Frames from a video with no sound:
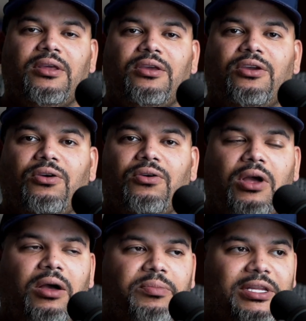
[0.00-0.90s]
you know,
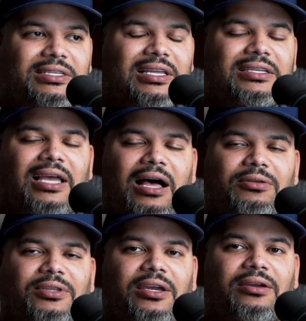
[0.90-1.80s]
companies that's
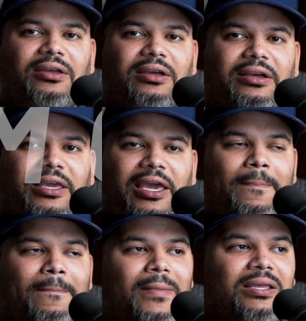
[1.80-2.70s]
out there, okay?
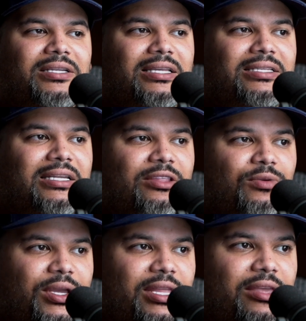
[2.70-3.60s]
So that's another
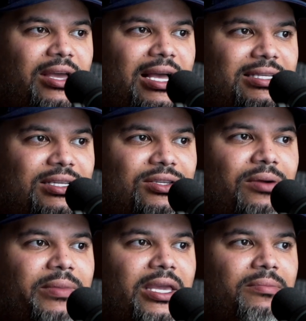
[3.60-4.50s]
way that you guys can
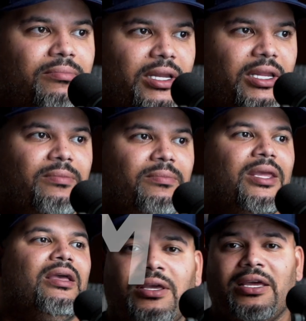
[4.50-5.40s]
start making money.
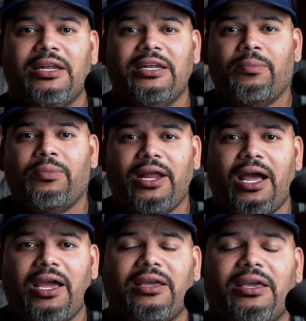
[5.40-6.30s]
Number
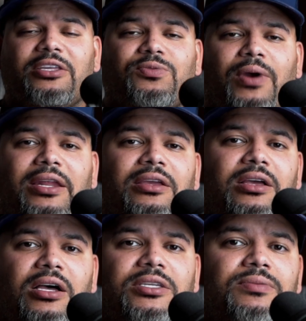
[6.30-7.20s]
9 is writing
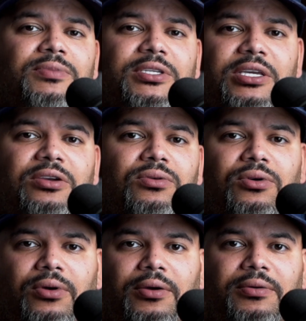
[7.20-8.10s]
custom SQL
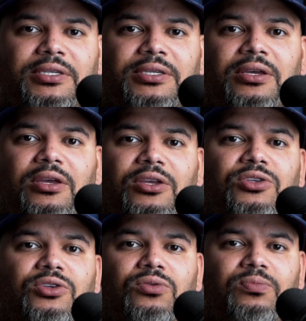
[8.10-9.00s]
queries
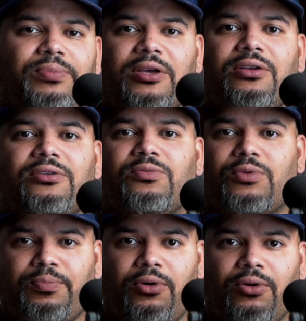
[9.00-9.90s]
to build
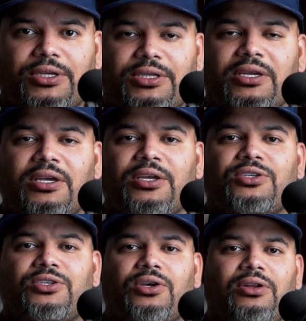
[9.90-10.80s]
reports.
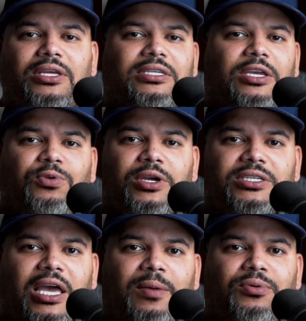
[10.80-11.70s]
So let's say, for
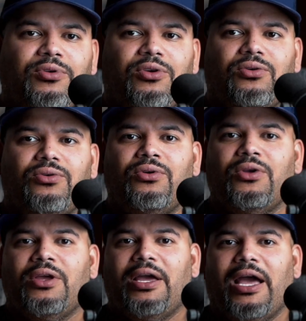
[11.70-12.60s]
example, you
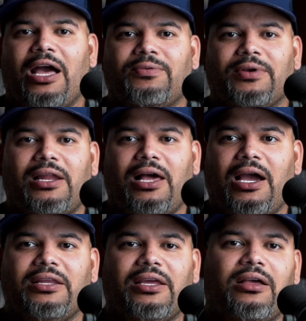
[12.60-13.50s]
have a
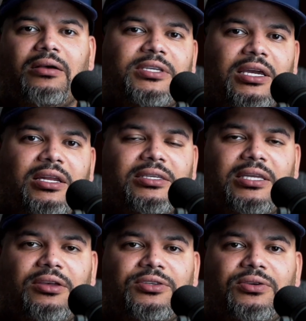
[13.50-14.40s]
client that comes in and
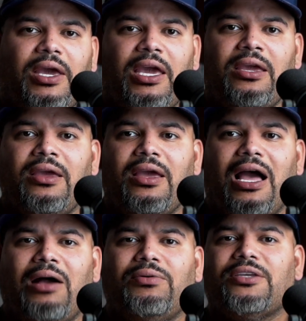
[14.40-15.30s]
tells you, hey,
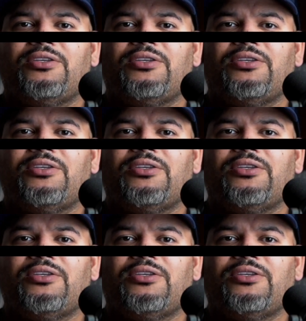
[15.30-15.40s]
I would like